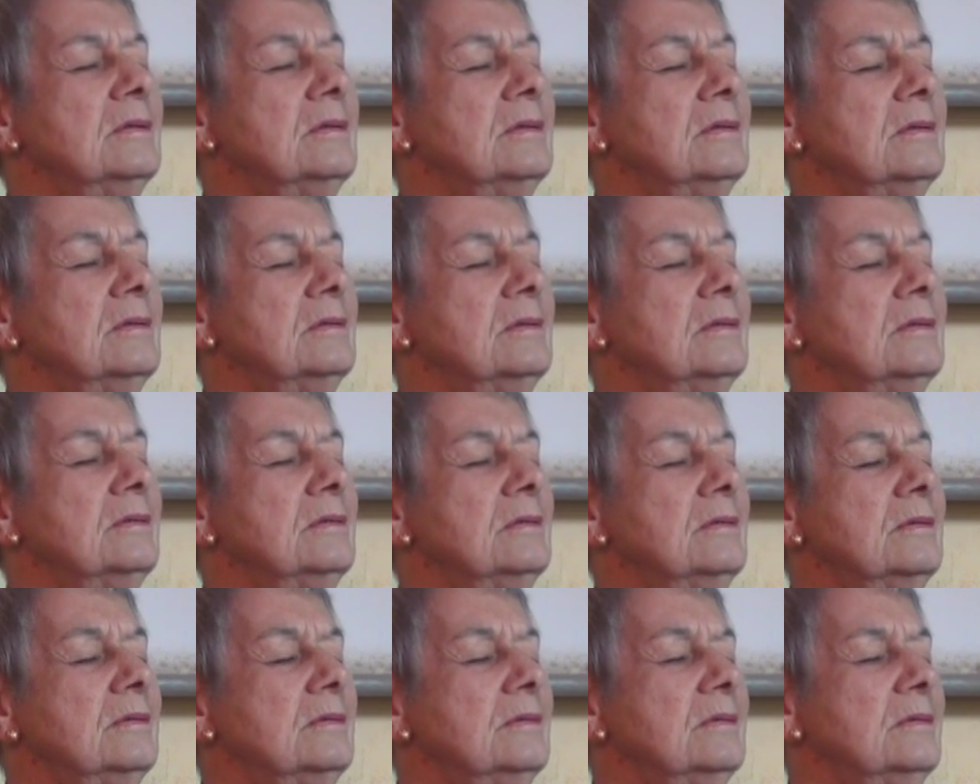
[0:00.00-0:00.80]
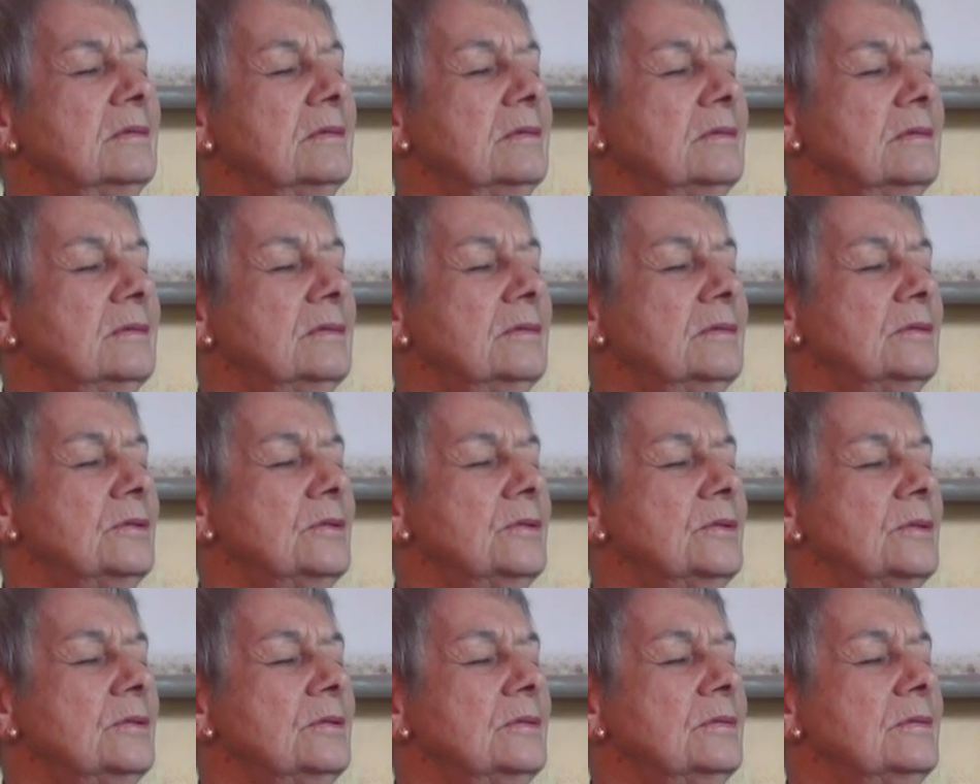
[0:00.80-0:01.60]

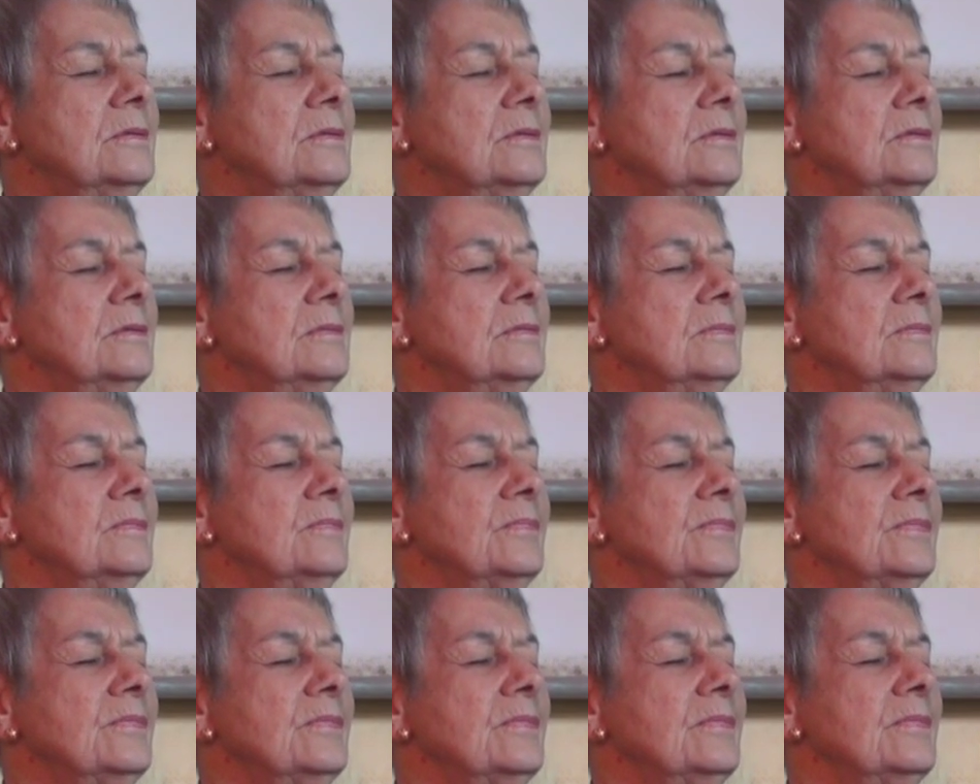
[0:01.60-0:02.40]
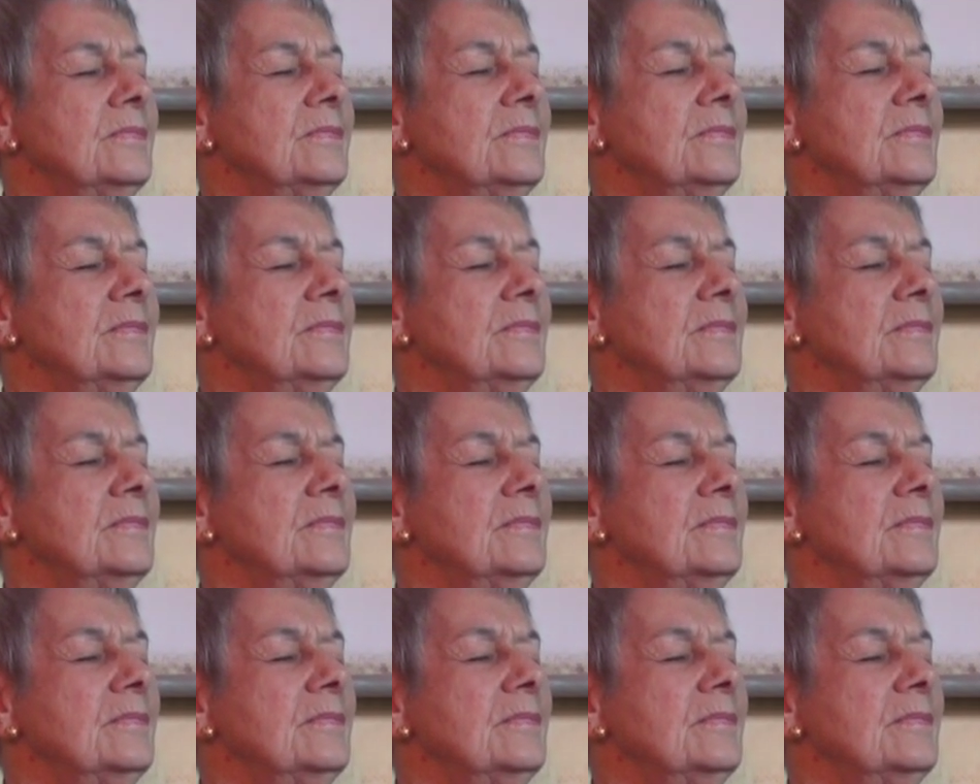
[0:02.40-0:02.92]
(silence)